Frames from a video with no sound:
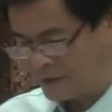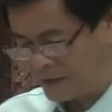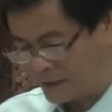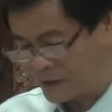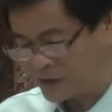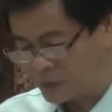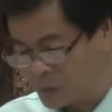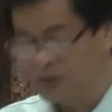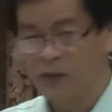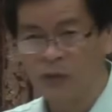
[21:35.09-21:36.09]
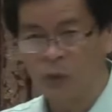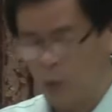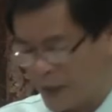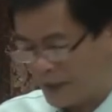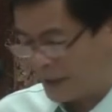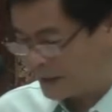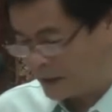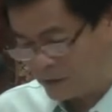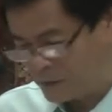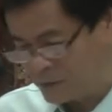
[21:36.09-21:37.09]
And that's the reason why I
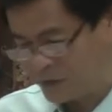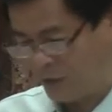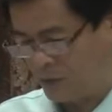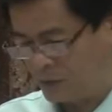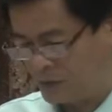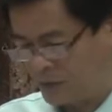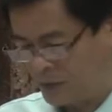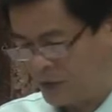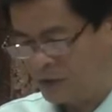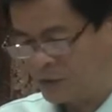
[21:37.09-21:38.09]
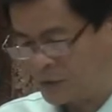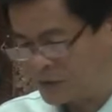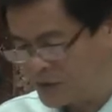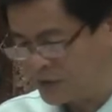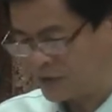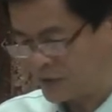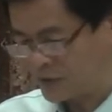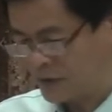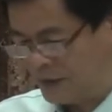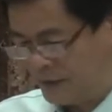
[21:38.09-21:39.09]
love Him so. For Jesus
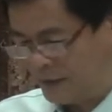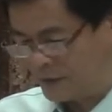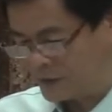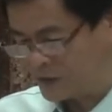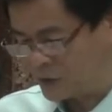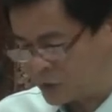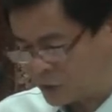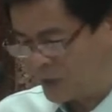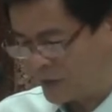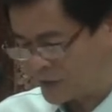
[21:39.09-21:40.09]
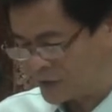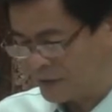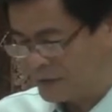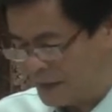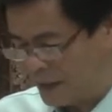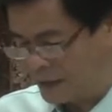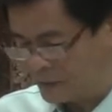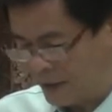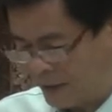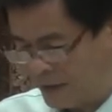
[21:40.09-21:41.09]
is the sweetest name
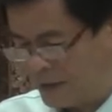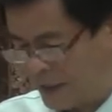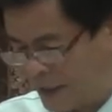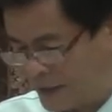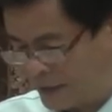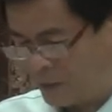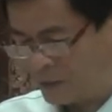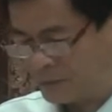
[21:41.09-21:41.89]
I know.